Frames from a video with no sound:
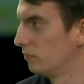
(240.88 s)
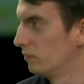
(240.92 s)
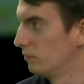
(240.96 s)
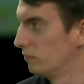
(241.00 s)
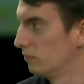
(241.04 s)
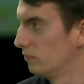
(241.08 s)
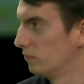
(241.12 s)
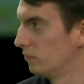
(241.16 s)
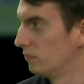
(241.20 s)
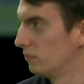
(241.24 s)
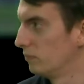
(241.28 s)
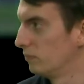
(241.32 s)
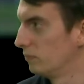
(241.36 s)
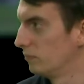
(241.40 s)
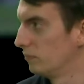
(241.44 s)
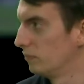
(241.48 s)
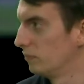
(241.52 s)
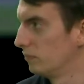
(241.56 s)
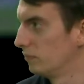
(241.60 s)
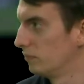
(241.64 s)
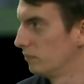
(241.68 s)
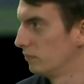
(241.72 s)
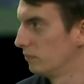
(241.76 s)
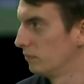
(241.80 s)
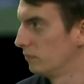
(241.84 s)

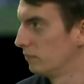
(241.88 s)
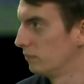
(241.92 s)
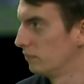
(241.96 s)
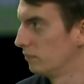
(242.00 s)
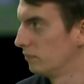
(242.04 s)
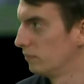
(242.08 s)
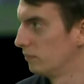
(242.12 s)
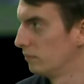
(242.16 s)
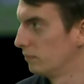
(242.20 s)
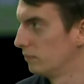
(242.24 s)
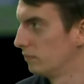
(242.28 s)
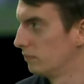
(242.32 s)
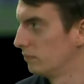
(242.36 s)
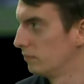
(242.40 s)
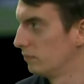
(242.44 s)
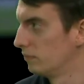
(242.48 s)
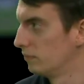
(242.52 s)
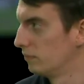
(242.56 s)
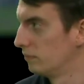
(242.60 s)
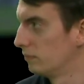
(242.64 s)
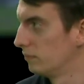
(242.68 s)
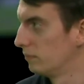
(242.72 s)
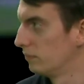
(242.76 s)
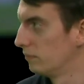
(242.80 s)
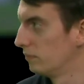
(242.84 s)

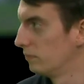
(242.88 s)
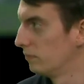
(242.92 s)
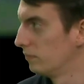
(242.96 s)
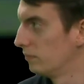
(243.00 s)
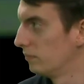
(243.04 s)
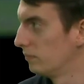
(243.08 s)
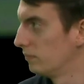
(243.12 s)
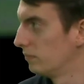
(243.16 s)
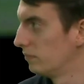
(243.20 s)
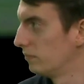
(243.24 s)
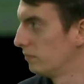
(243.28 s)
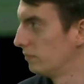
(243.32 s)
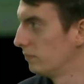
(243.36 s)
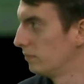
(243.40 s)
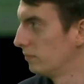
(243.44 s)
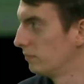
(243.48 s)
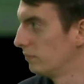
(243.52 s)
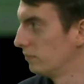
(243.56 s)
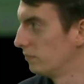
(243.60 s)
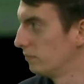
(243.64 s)
No words are spoken by the person on screen.